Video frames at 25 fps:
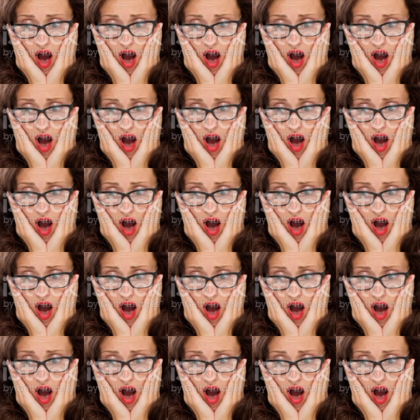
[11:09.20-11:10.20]

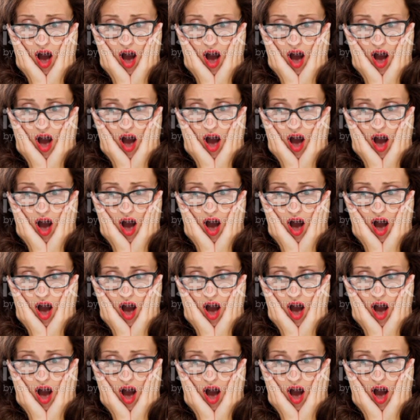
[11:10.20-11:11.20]

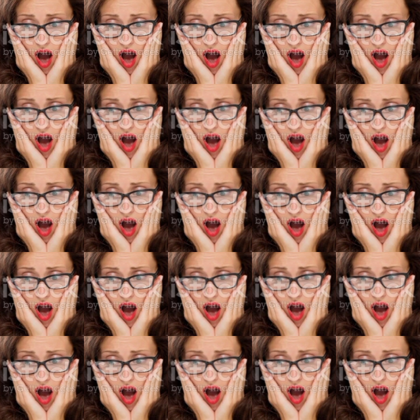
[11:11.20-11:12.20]

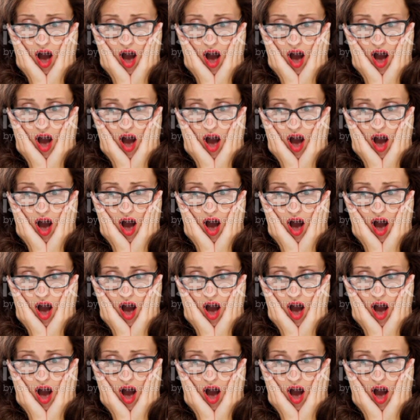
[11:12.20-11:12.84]
(silence)